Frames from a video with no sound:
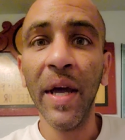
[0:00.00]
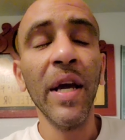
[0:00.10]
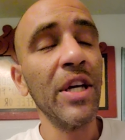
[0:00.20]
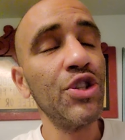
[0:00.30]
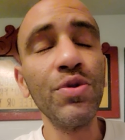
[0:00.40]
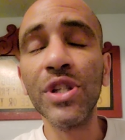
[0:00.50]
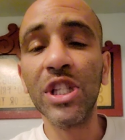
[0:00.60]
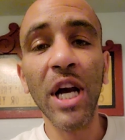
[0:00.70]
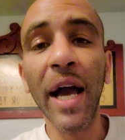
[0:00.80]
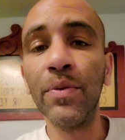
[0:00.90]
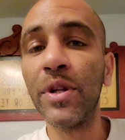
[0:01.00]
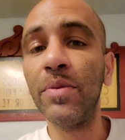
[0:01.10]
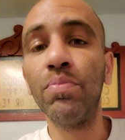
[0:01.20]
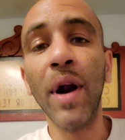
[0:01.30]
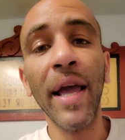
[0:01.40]
Because you can shine really
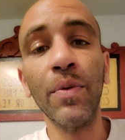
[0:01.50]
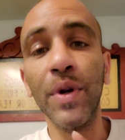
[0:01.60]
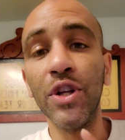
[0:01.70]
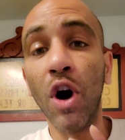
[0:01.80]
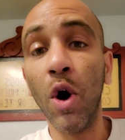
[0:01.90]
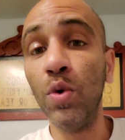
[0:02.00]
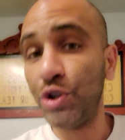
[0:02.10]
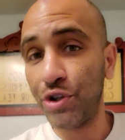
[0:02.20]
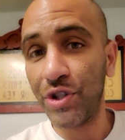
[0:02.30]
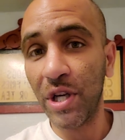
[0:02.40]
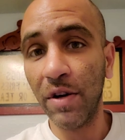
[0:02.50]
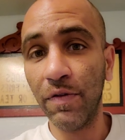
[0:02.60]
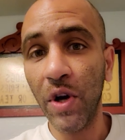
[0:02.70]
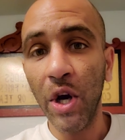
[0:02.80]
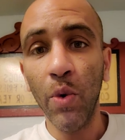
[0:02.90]
bright when you own
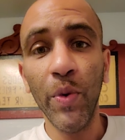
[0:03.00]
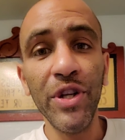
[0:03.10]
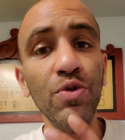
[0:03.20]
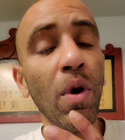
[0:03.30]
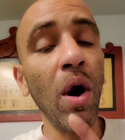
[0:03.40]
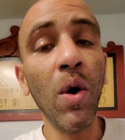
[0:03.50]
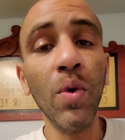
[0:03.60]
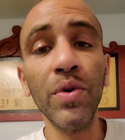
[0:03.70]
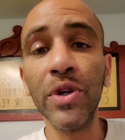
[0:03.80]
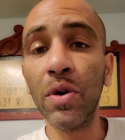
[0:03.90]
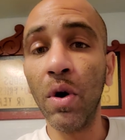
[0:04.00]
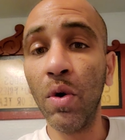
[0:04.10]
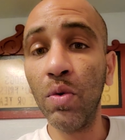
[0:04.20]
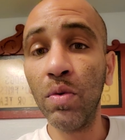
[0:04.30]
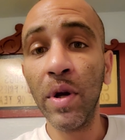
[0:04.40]
yourself. When you own your
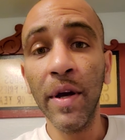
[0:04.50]
own